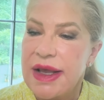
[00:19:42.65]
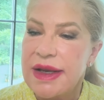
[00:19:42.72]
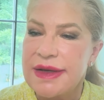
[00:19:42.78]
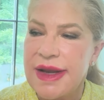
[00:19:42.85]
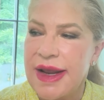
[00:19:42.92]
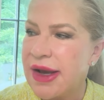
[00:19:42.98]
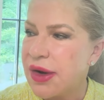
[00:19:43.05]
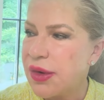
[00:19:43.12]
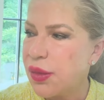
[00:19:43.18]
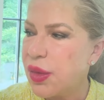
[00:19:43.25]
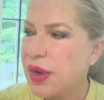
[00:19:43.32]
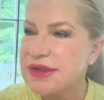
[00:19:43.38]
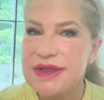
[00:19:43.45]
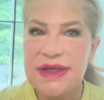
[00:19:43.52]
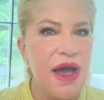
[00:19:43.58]
Now,
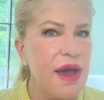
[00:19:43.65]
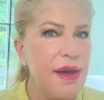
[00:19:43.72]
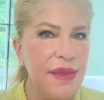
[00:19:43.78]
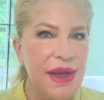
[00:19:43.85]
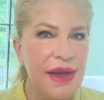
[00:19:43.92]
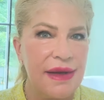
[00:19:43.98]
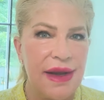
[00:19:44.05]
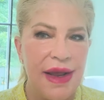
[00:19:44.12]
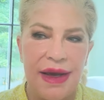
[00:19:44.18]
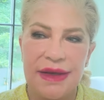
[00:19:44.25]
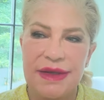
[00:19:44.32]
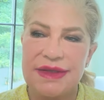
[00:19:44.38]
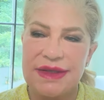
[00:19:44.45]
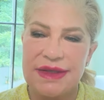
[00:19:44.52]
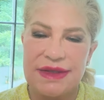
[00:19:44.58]
what's coming
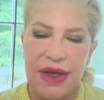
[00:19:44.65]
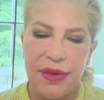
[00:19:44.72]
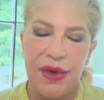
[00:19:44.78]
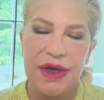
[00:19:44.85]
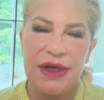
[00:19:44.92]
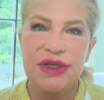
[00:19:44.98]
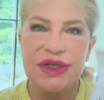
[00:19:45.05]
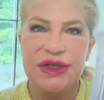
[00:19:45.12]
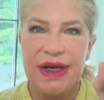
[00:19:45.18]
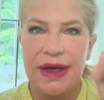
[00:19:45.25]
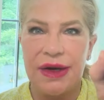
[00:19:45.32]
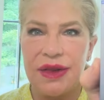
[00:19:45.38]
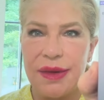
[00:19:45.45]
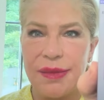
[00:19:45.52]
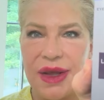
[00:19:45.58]
next is I wanna
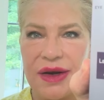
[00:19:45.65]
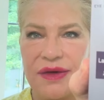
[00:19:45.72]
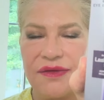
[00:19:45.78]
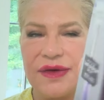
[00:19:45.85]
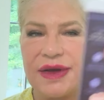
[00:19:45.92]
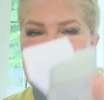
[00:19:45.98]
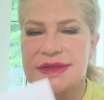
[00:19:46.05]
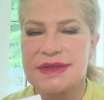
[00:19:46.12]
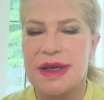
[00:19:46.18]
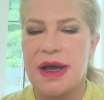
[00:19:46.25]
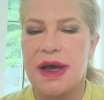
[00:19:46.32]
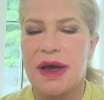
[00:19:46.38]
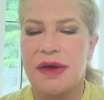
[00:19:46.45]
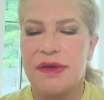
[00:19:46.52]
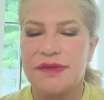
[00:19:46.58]
share the benefits
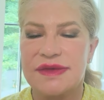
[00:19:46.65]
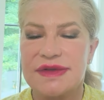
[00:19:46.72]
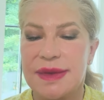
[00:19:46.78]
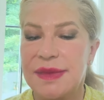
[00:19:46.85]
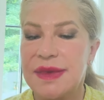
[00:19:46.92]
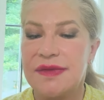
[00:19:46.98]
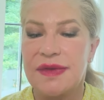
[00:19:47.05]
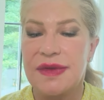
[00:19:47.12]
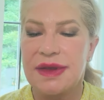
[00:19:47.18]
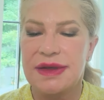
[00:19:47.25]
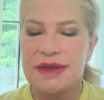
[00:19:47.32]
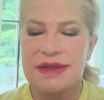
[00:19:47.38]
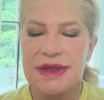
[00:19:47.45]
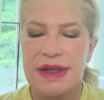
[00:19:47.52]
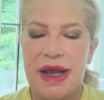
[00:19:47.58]
of some of the
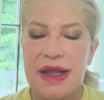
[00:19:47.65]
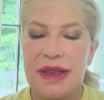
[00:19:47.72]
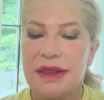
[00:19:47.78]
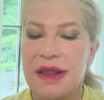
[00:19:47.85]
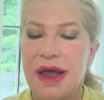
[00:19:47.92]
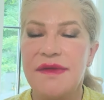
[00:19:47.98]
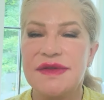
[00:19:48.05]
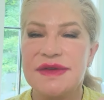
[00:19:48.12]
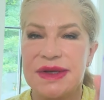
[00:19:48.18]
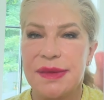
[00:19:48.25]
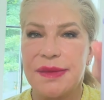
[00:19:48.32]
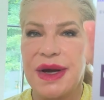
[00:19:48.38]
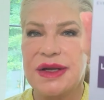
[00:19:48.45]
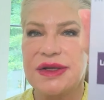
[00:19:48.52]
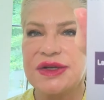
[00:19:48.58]
things that I love so
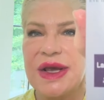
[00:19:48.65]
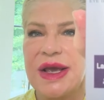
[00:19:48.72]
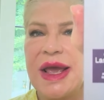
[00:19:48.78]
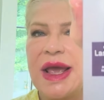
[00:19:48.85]
much.